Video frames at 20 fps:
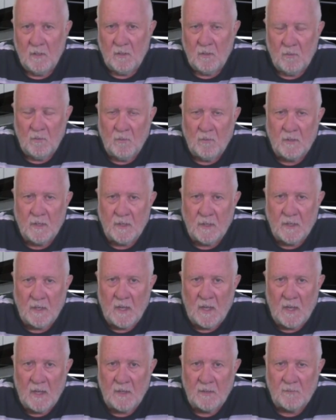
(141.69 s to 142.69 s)
looking
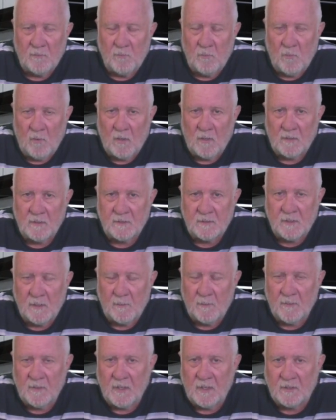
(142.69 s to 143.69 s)
at what some
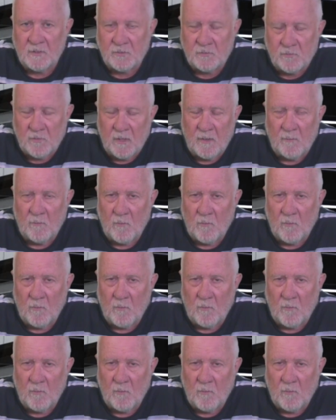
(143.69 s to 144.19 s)
of the extreme